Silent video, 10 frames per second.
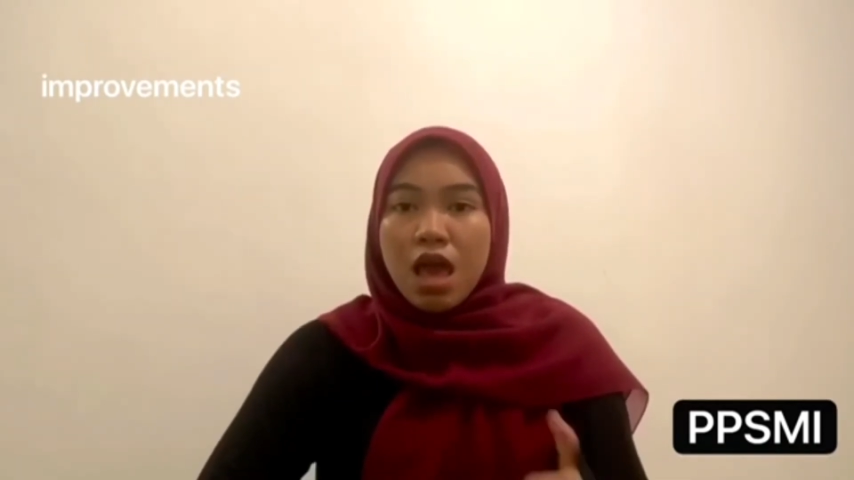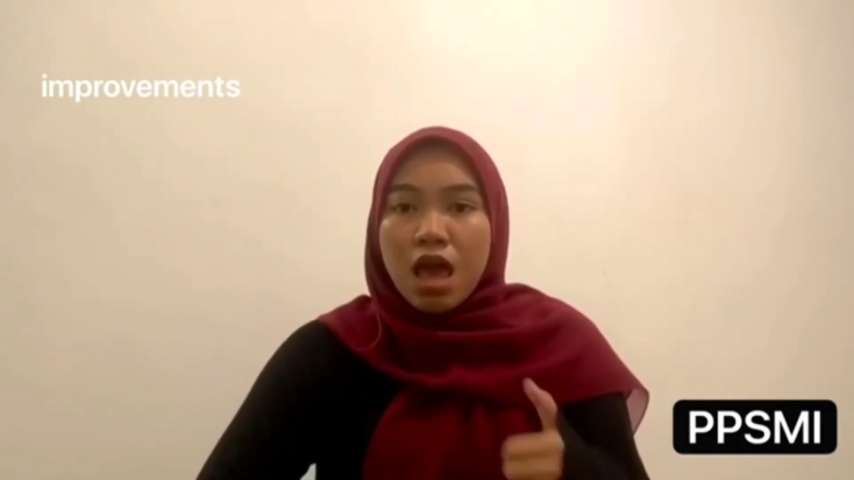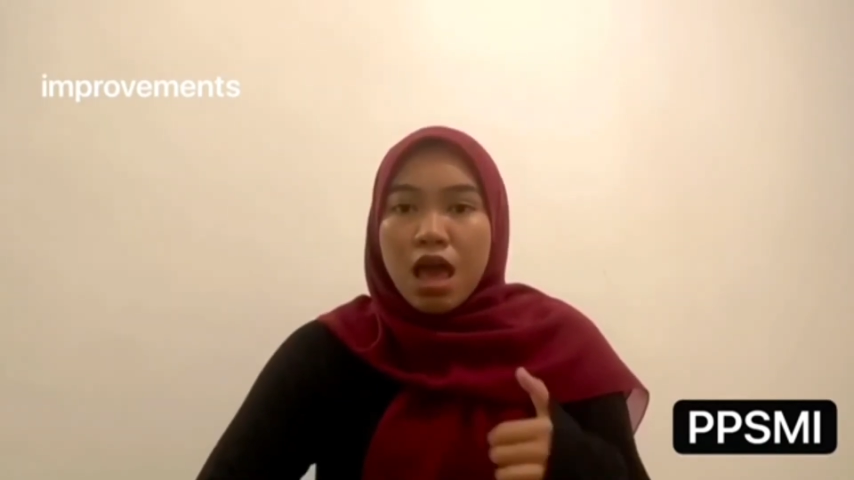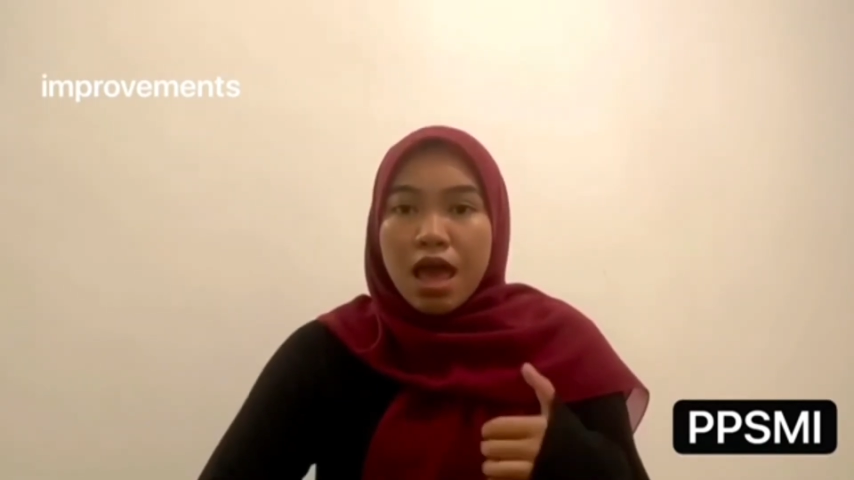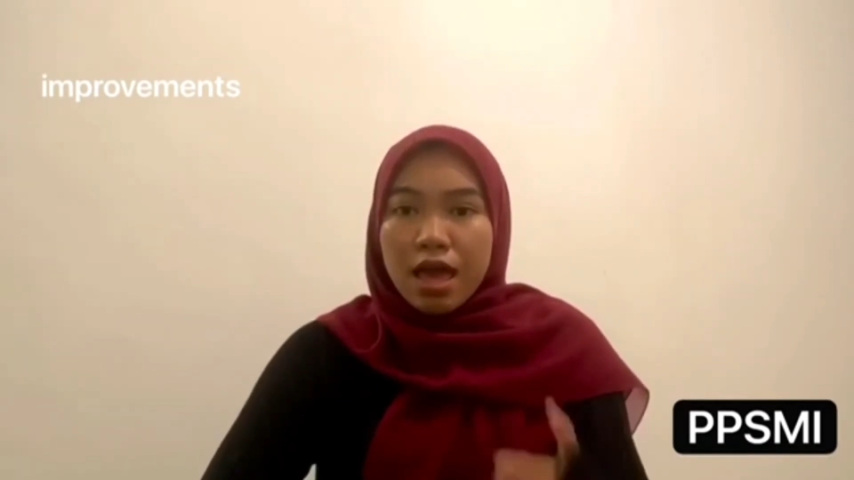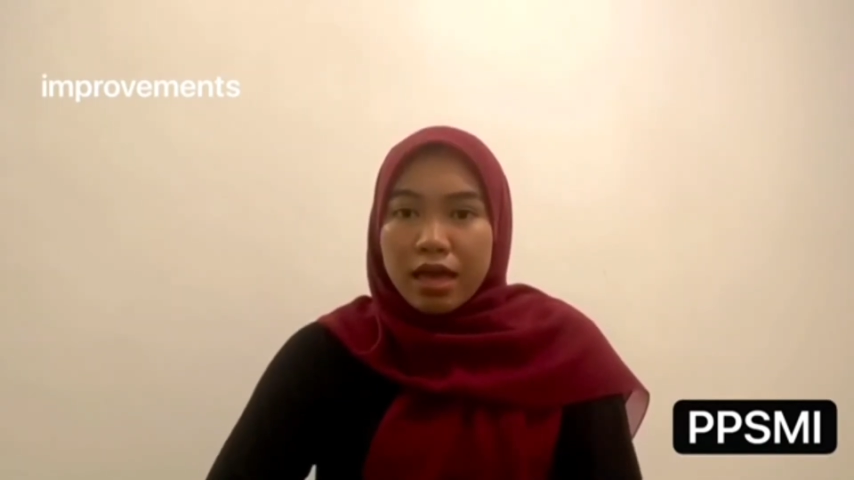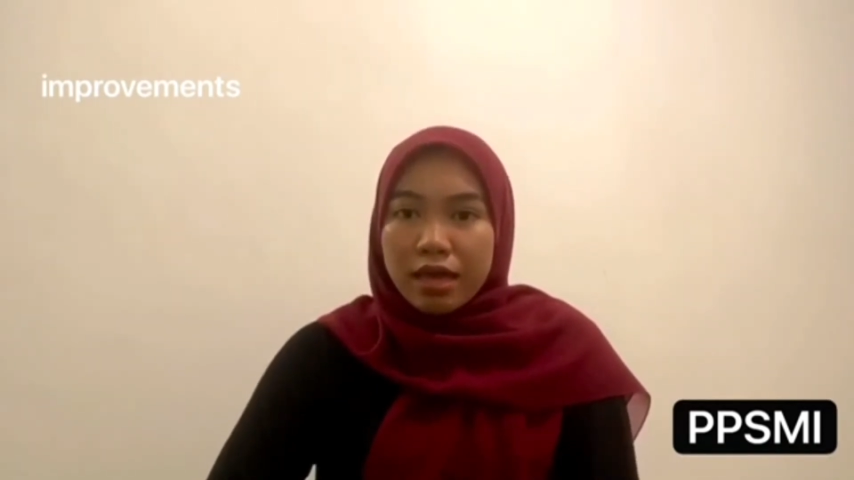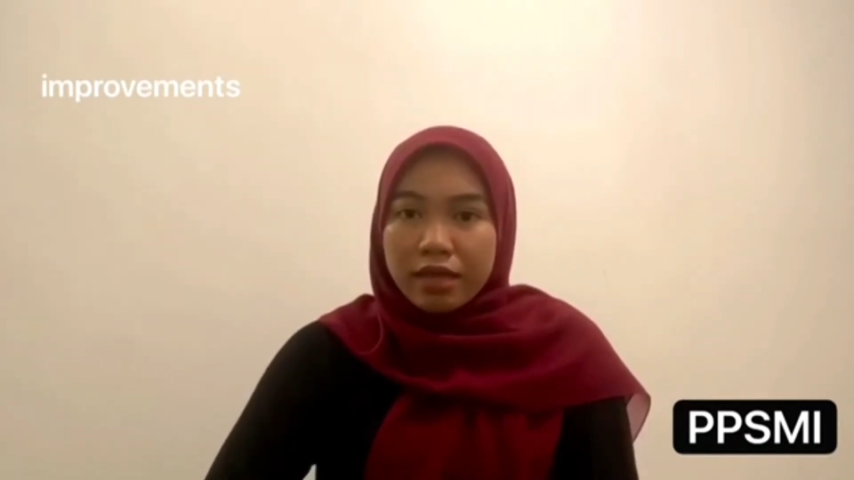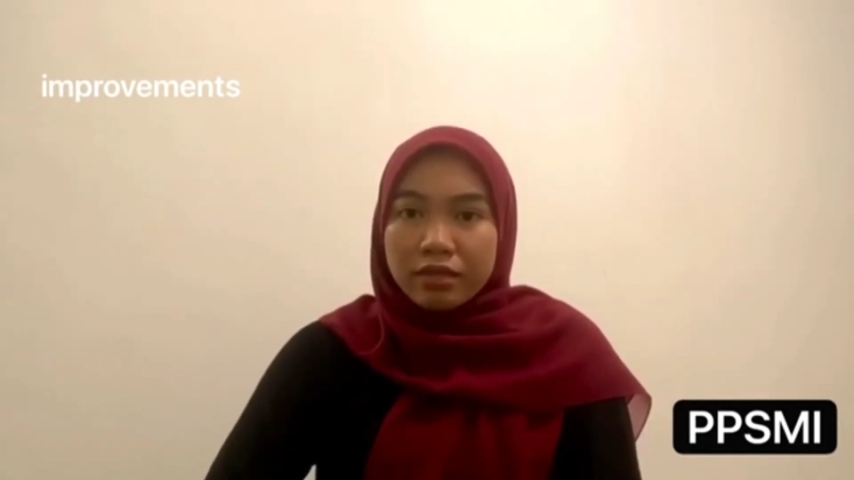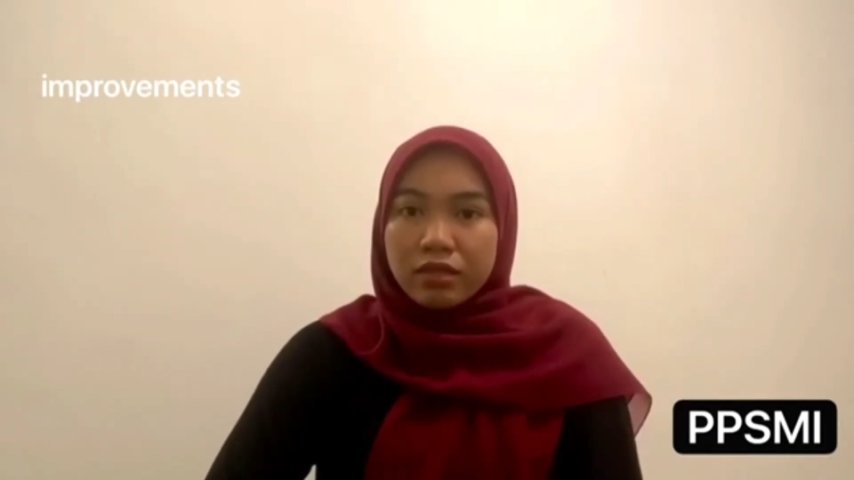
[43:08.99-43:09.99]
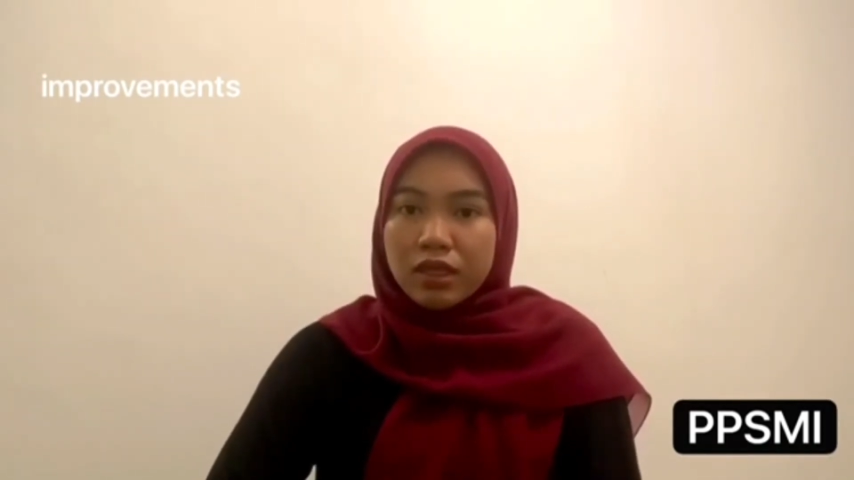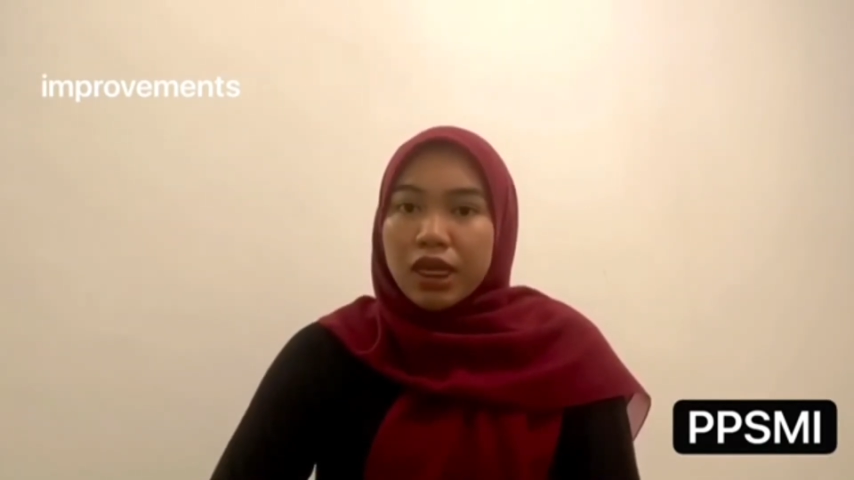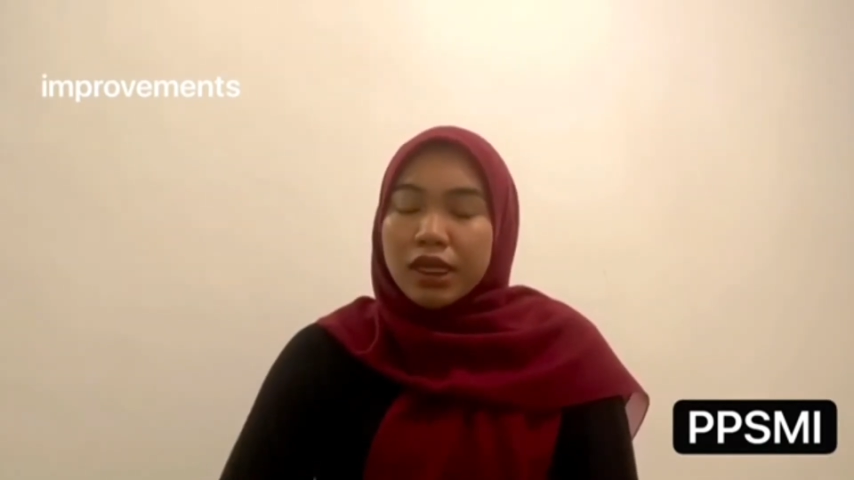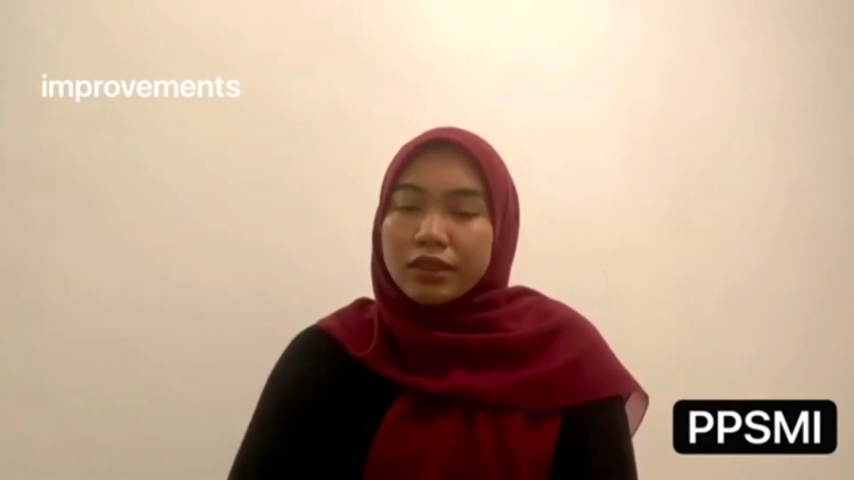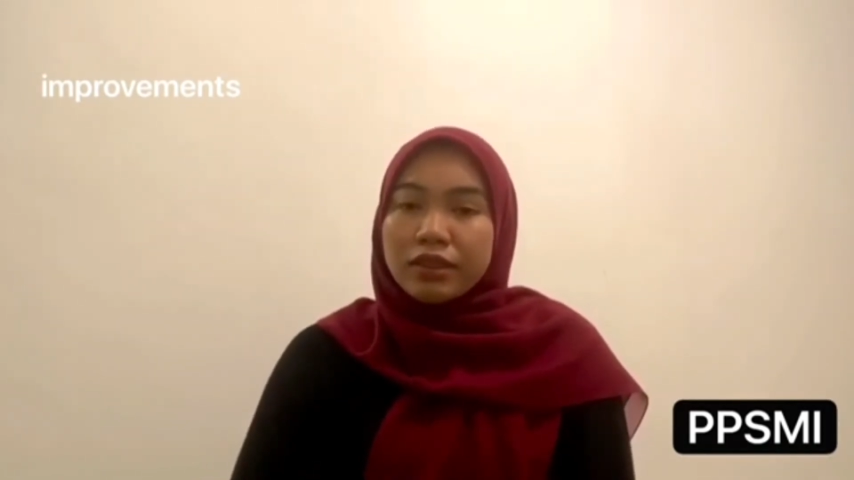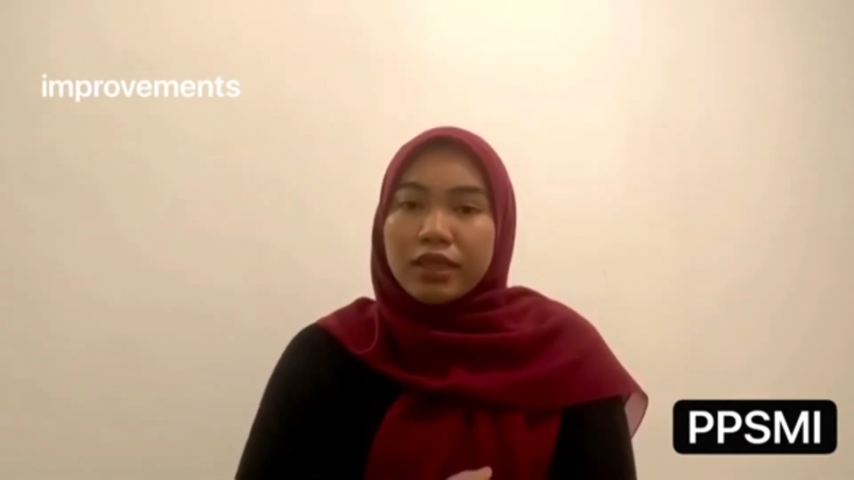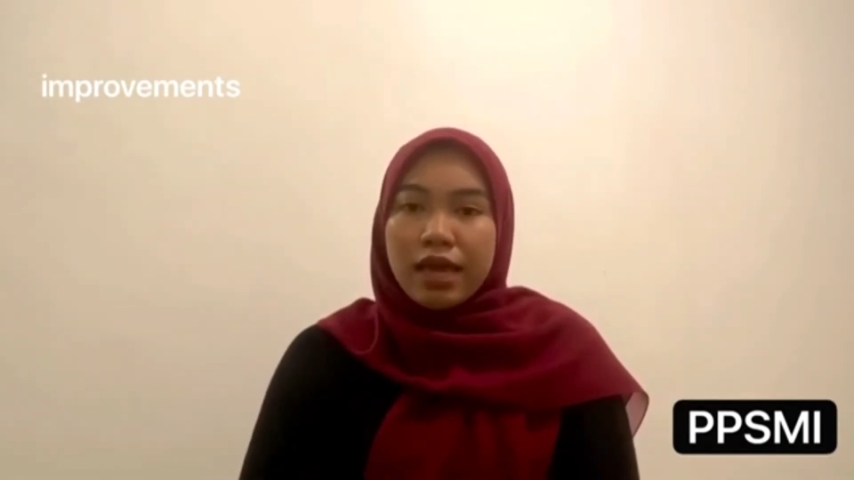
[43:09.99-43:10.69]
and is an